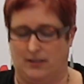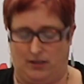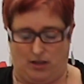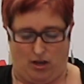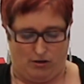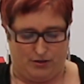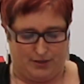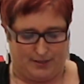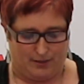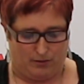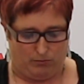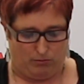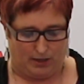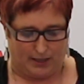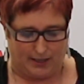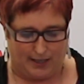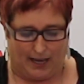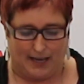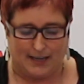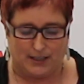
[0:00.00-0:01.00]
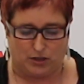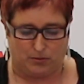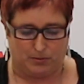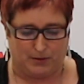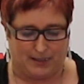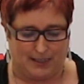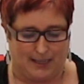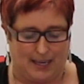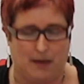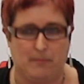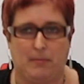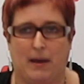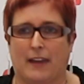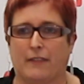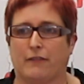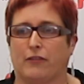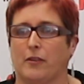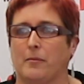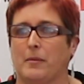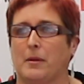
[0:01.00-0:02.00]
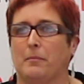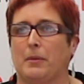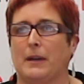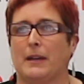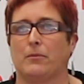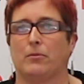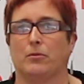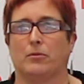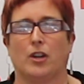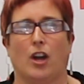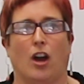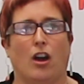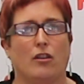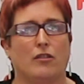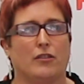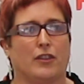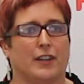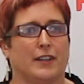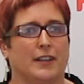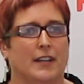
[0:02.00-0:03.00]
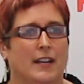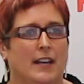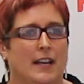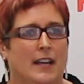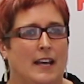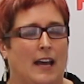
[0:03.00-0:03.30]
and those that were engaged with the campaign for MMP will know that